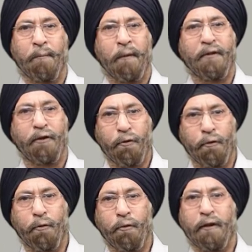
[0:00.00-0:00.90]
but due
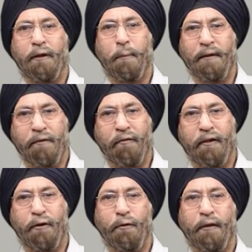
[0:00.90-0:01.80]
to the
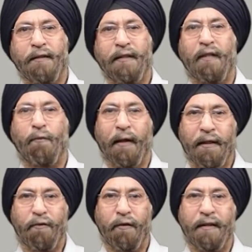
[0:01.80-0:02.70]
specific usage and
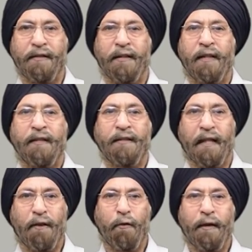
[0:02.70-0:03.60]
wide range,
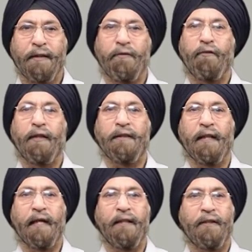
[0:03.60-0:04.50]
psychoactive drugs
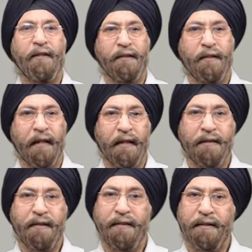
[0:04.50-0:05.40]
are treated
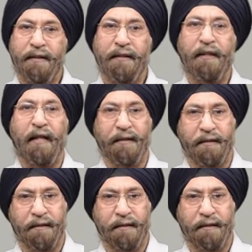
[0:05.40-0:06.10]
as a distinct class.